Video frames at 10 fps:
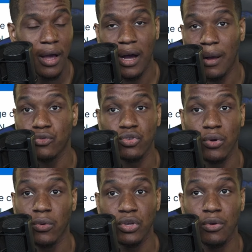
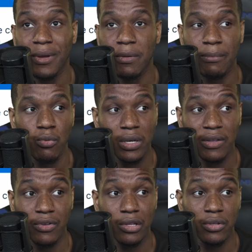So, many people wouldn't
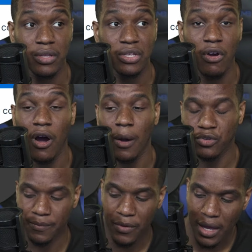even look to this option.